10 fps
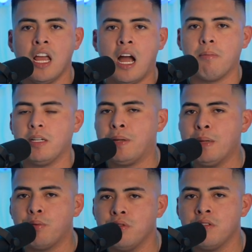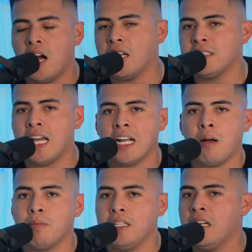how many people you contact, how
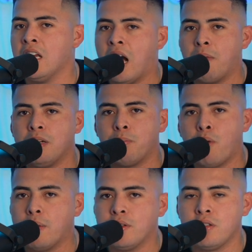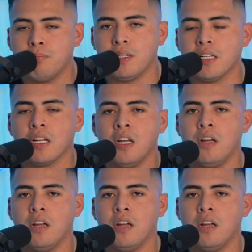many appointments you book,